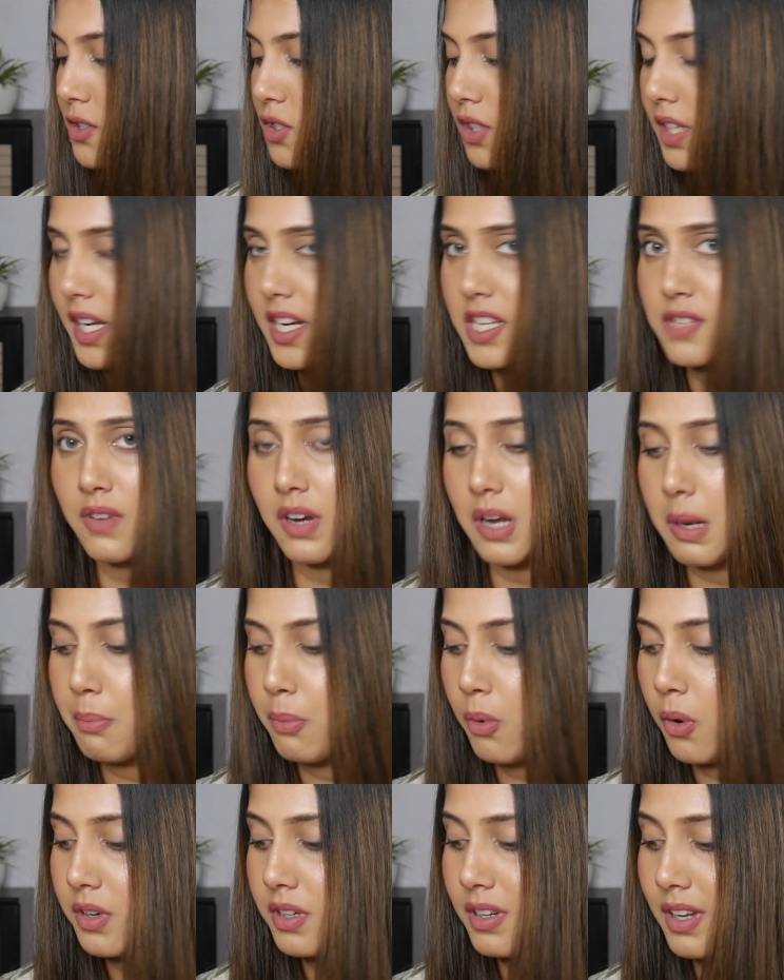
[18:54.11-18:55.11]
So that is very
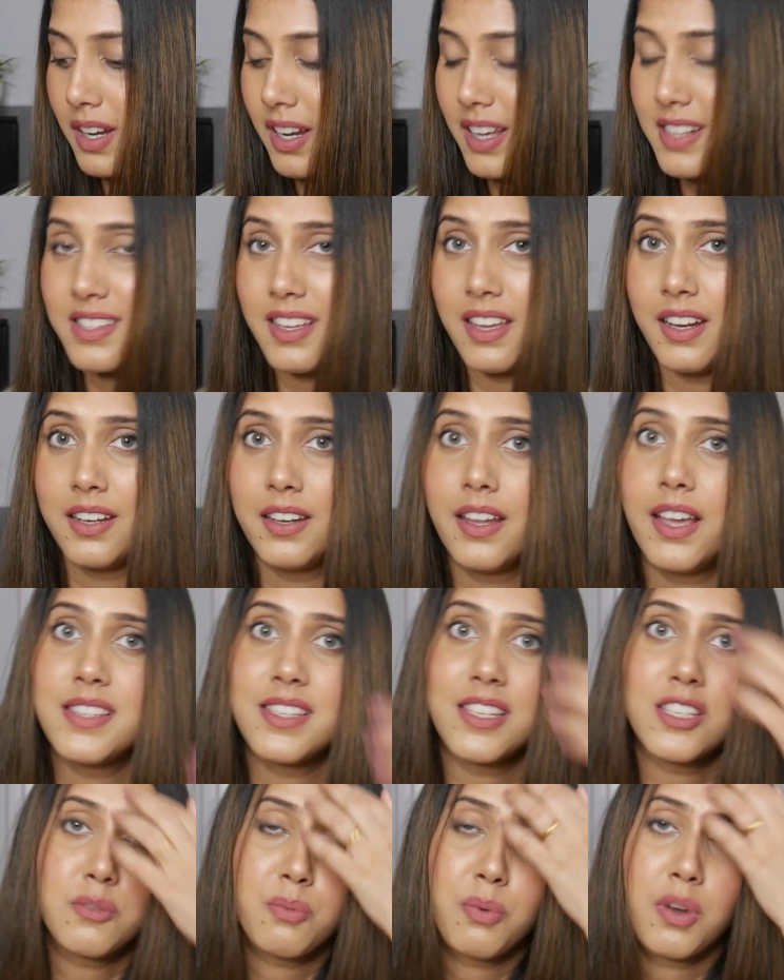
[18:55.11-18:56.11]
important. A
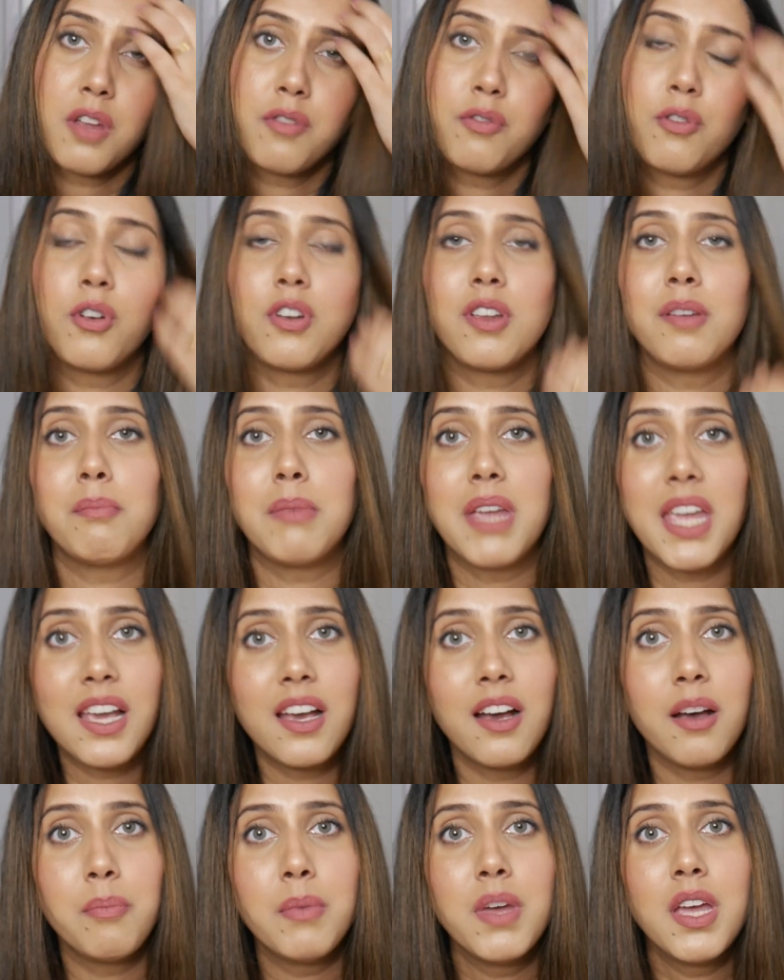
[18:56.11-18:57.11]
sanitizing spray for your
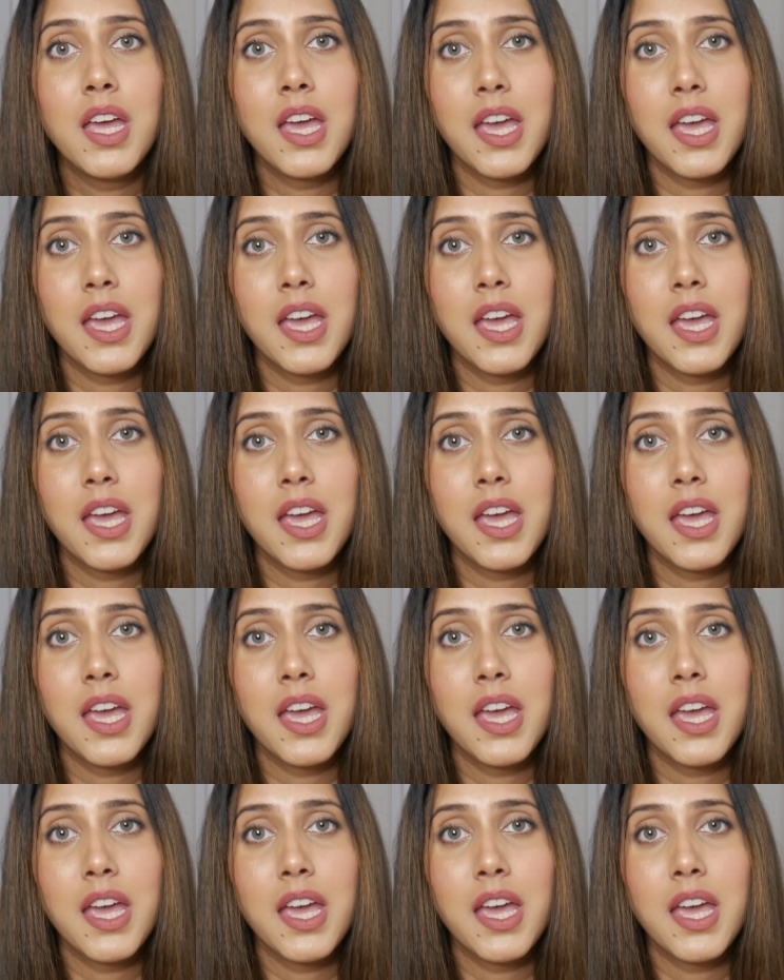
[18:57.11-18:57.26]
makeup